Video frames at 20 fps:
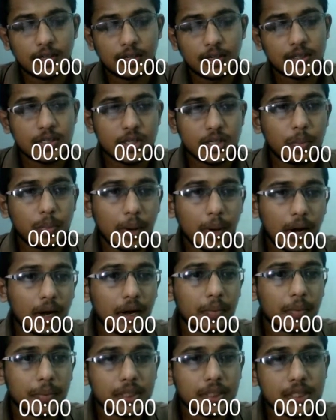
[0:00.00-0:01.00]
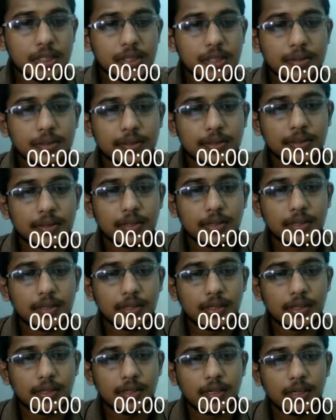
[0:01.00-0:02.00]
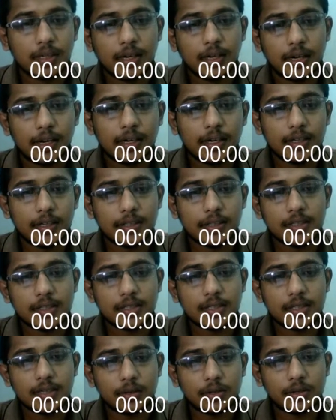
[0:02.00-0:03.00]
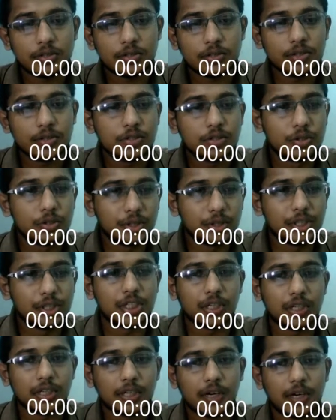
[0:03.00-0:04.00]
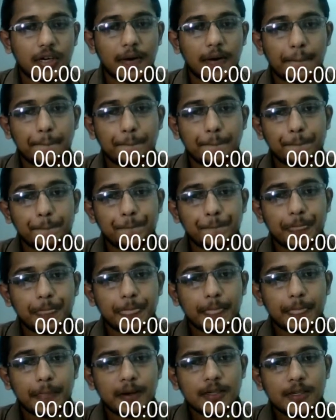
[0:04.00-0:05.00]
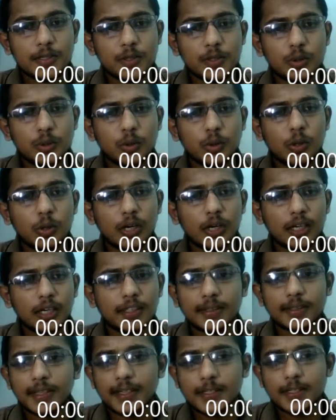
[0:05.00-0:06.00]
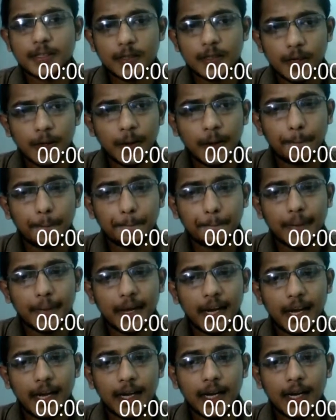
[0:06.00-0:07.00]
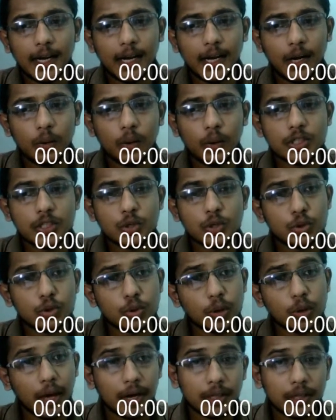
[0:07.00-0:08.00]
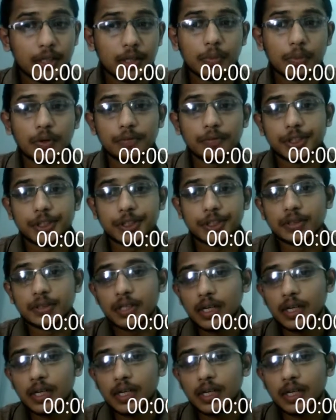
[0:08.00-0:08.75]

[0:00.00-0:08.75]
This is a parliament, and this is a judiciary. So I think that's clear. And now let's go to another provision.